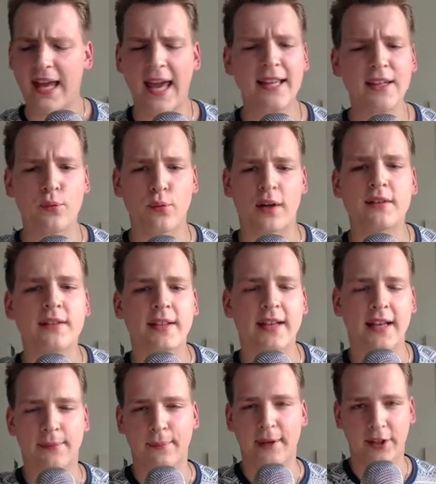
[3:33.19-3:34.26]
Anyone
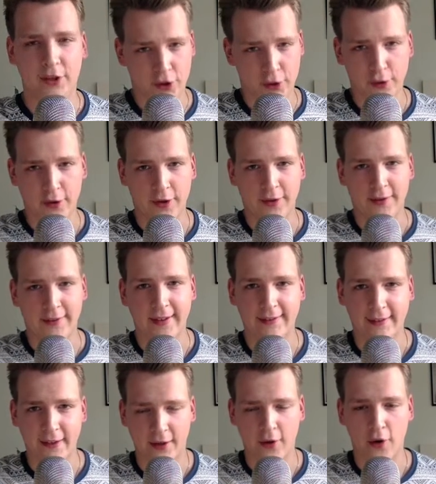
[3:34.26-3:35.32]
can make sure
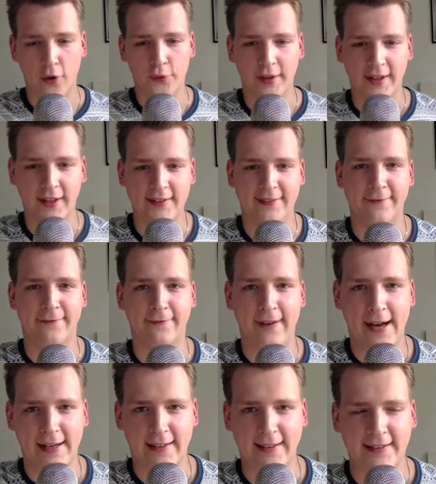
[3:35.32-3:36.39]
that the code is
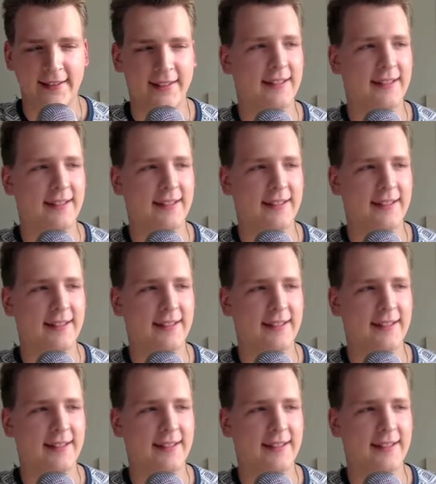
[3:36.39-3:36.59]
valid.